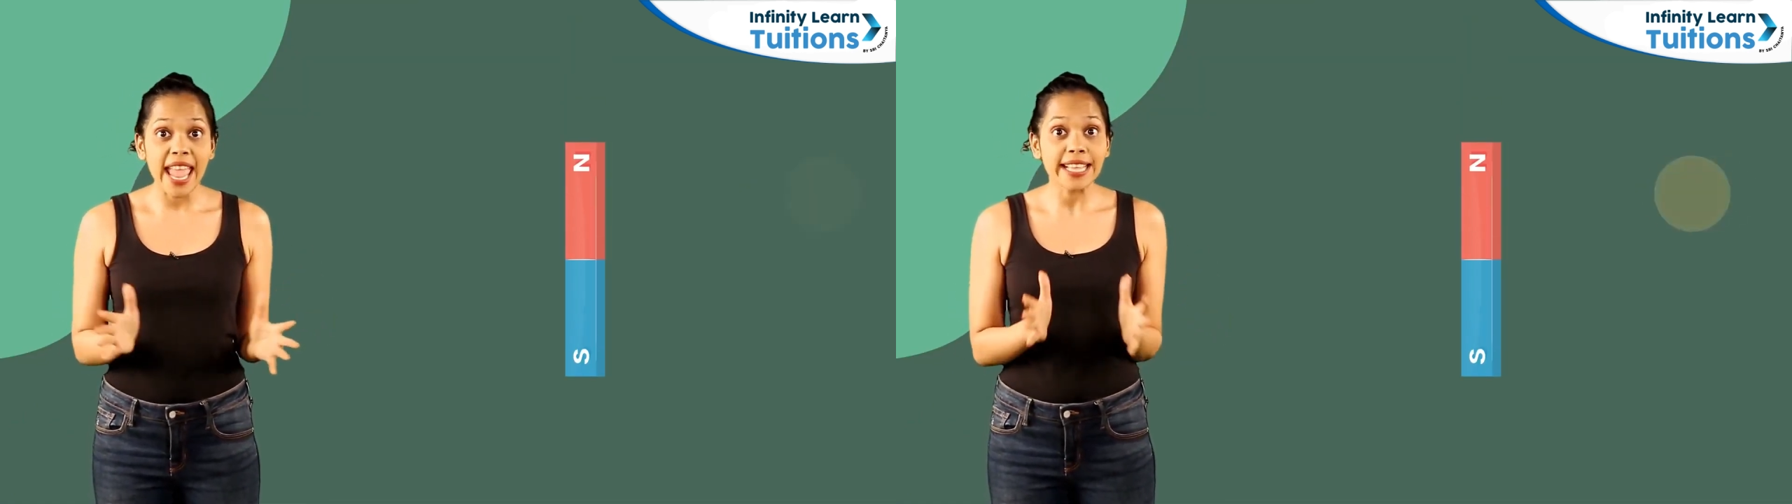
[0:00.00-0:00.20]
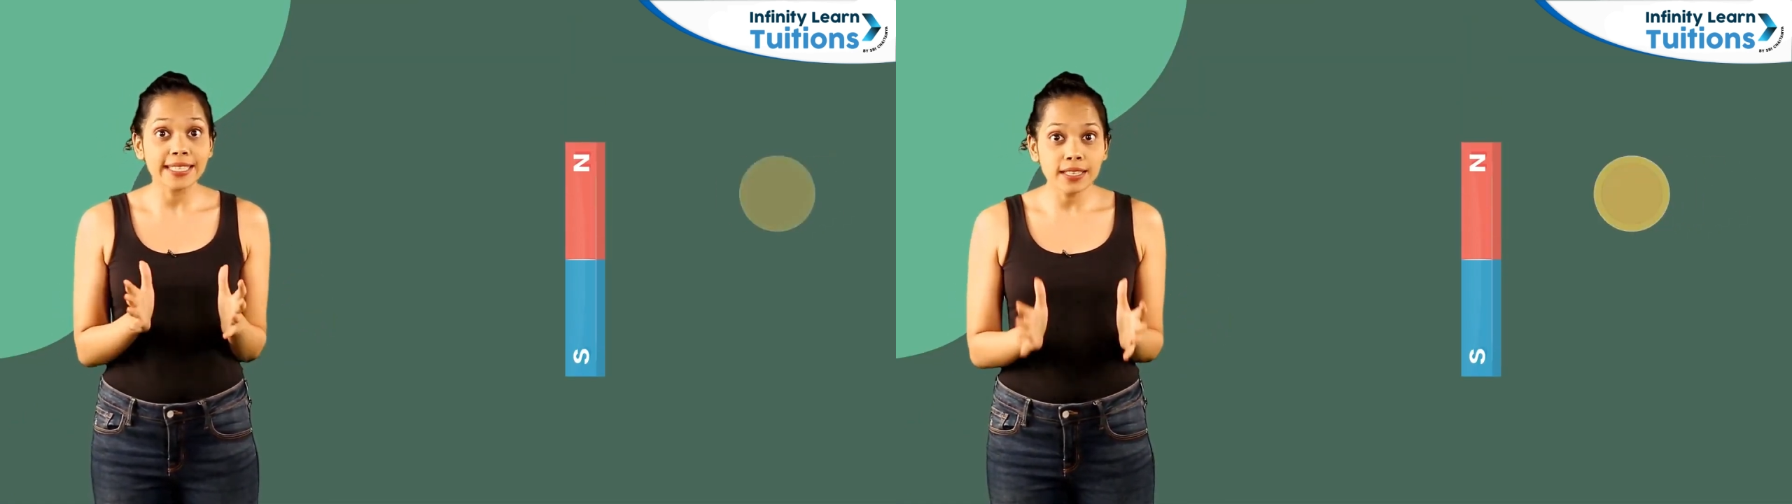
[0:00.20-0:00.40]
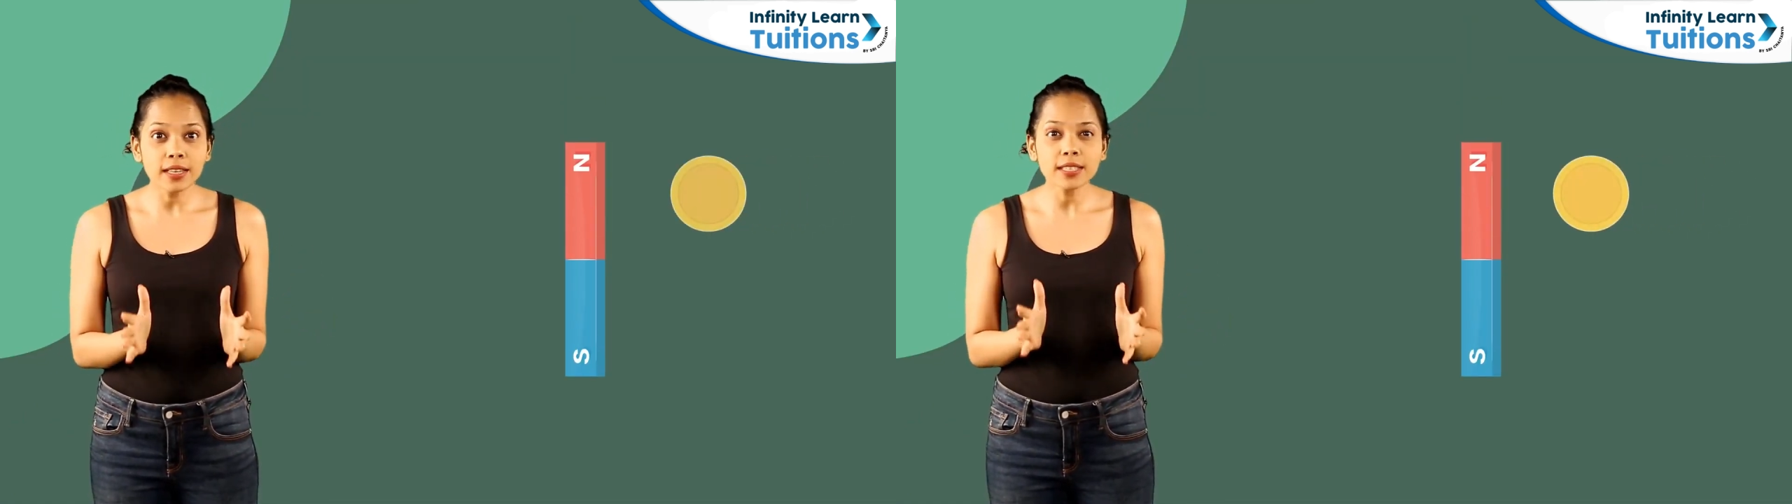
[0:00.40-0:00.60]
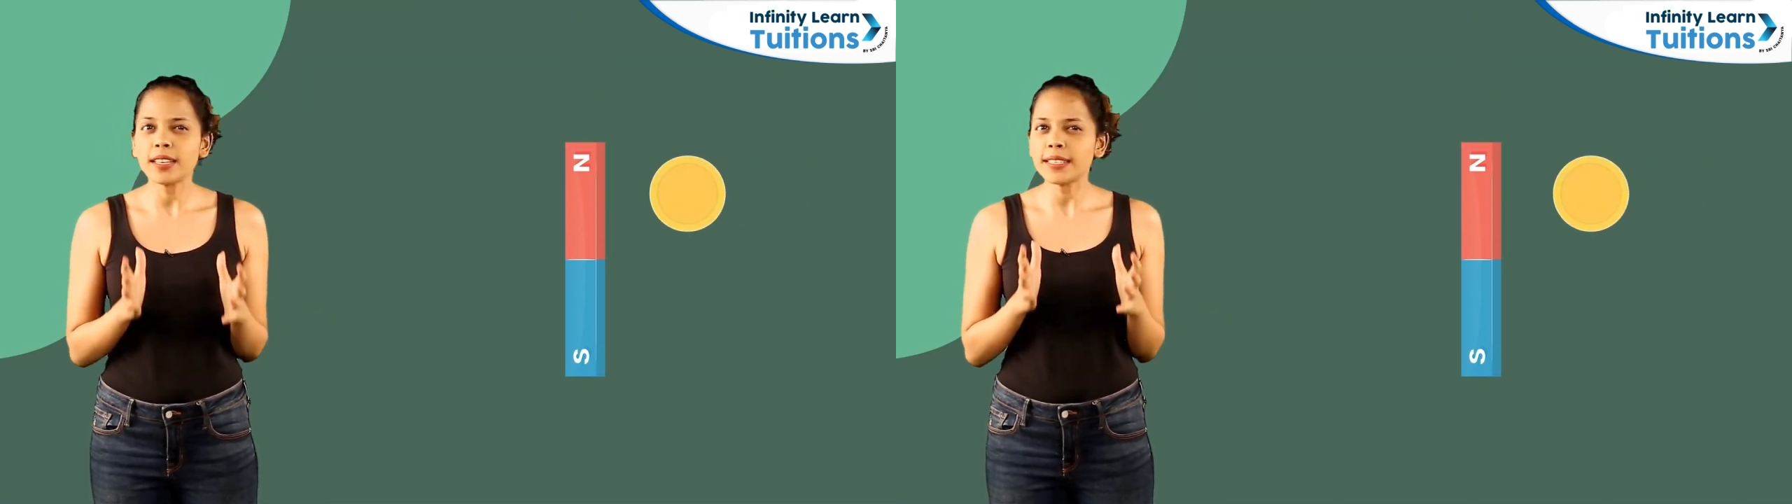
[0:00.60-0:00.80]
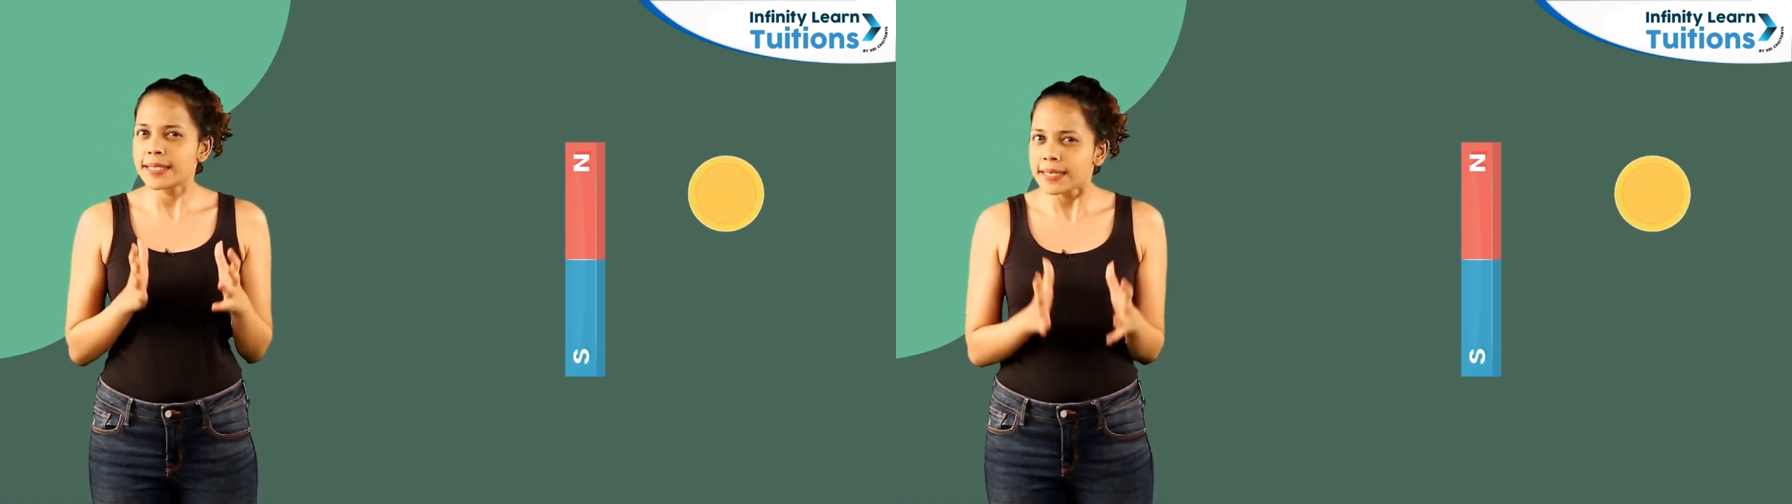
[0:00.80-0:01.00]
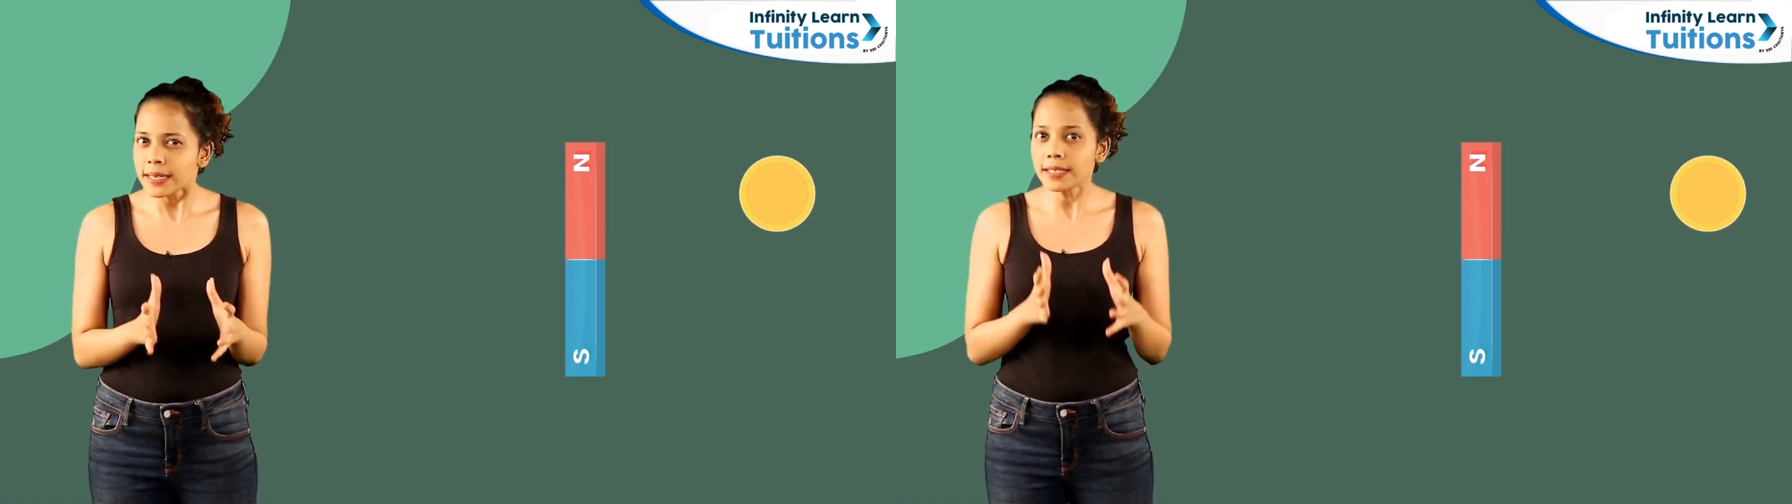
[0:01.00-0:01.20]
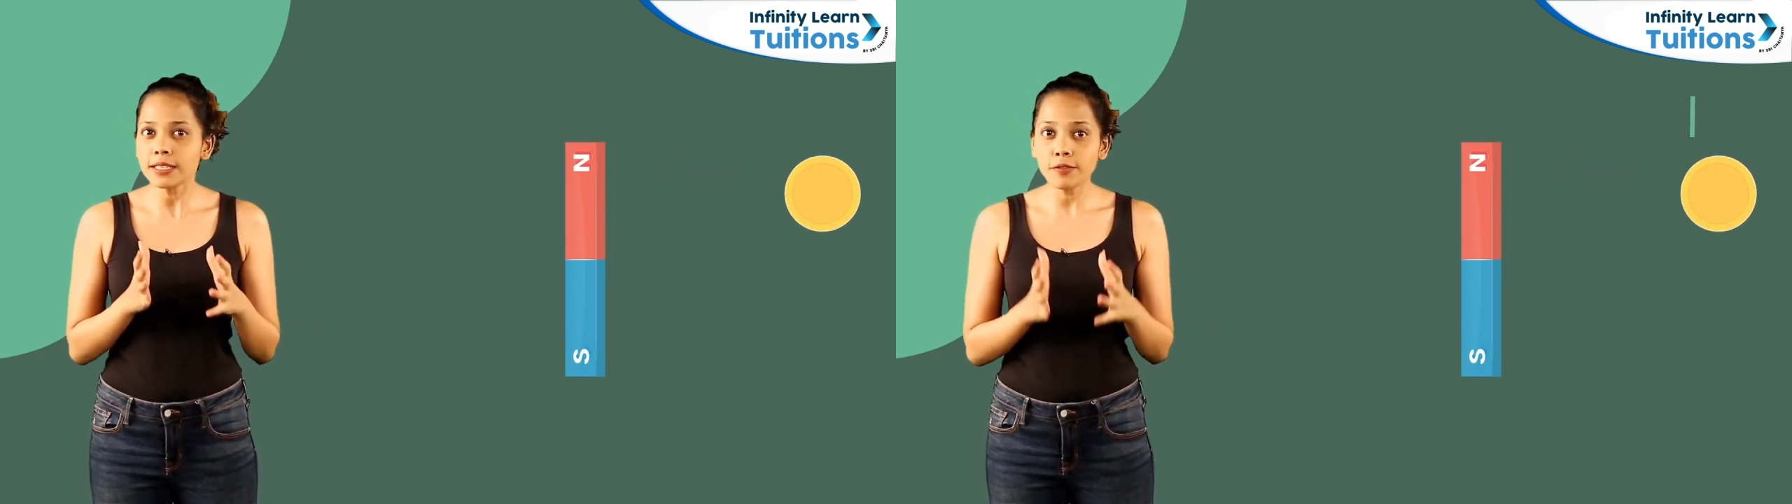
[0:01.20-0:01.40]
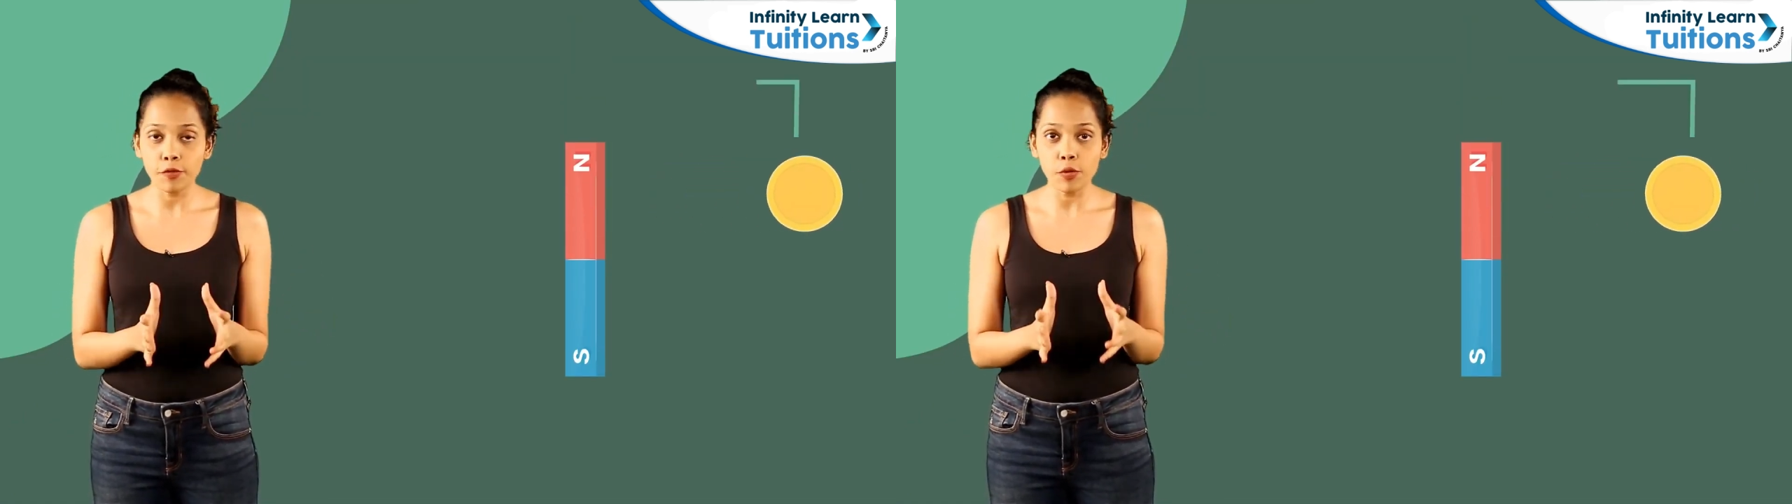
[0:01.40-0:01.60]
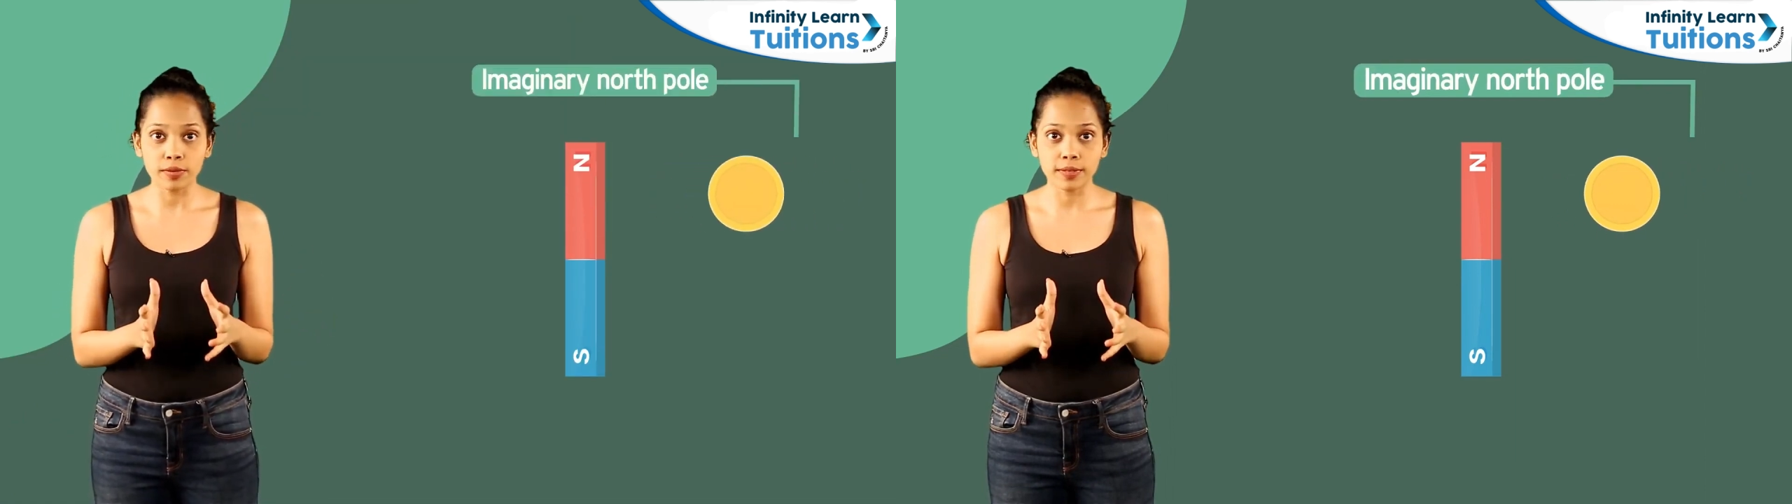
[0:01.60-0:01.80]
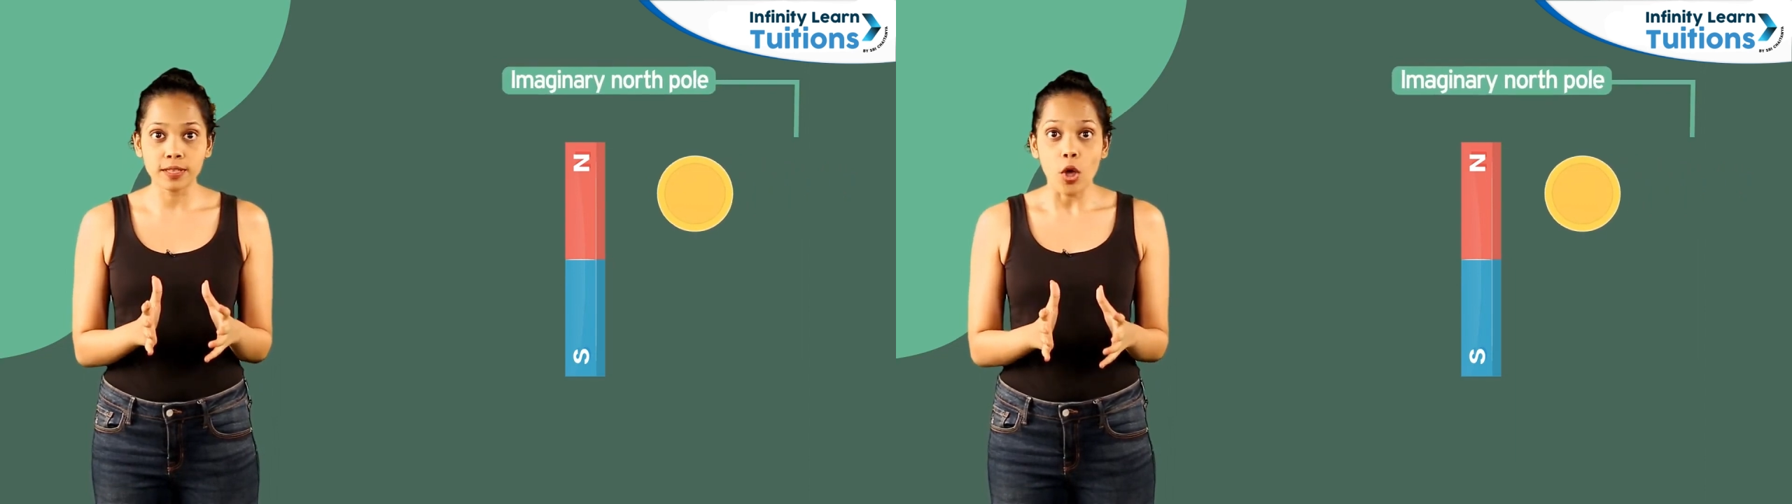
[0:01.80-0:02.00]
exert a certain
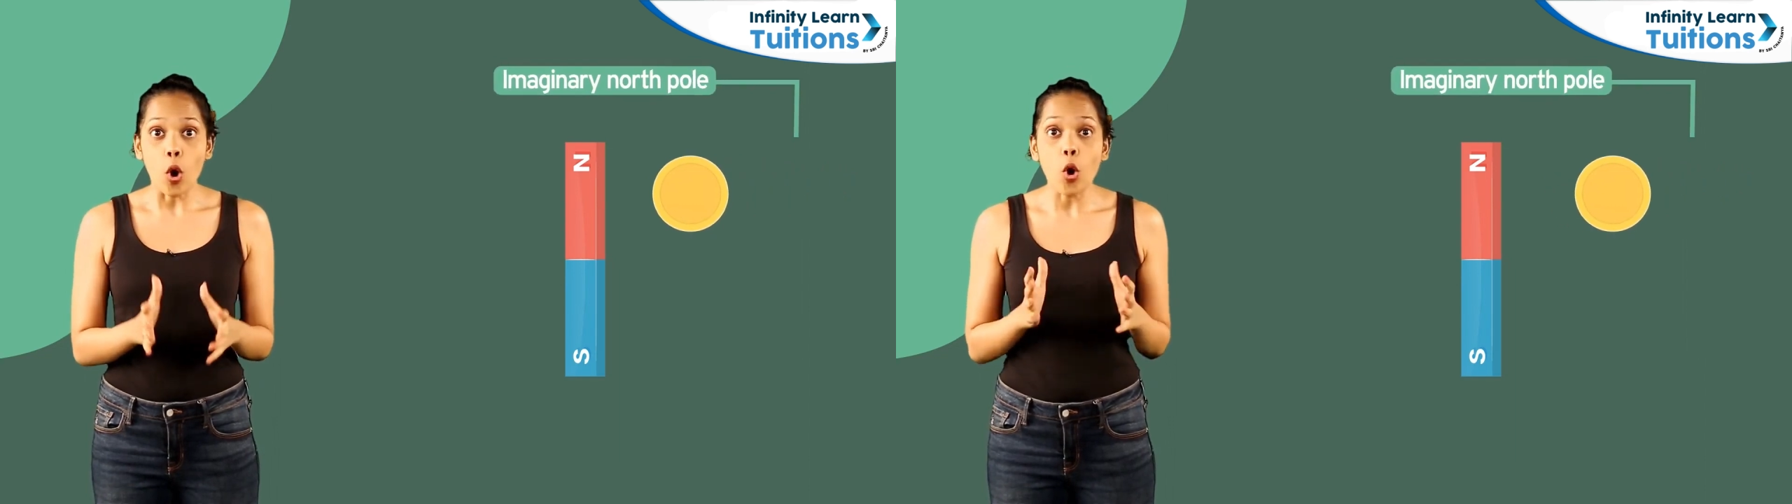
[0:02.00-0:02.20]
force